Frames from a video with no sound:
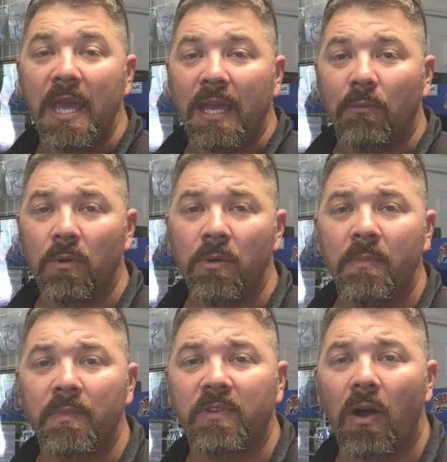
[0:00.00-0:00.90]
And I
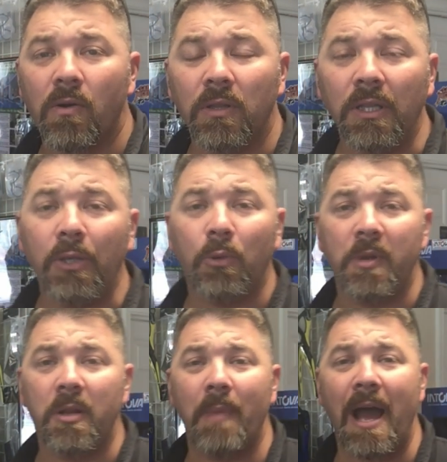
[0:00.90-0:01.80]
want to talk a little
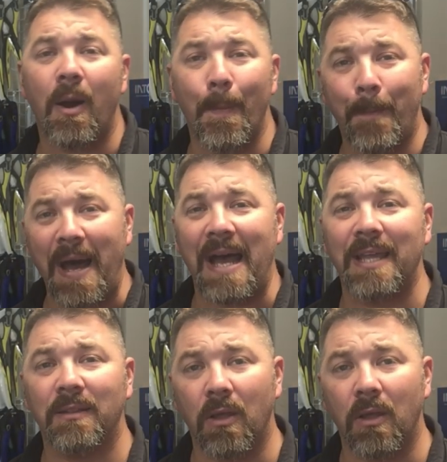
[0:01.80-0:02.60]
bit about buying